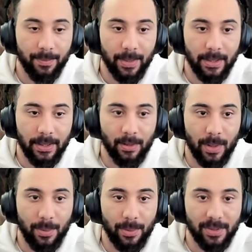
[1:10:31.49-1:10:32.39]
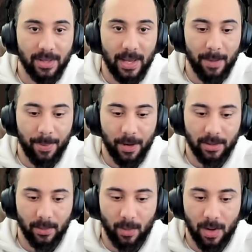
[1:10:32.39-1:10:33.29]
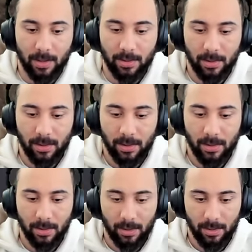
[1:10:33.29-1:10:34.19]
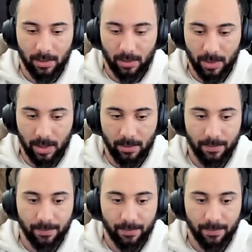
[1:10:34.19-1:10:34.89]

but either way, we decide I parked and walked. Okay.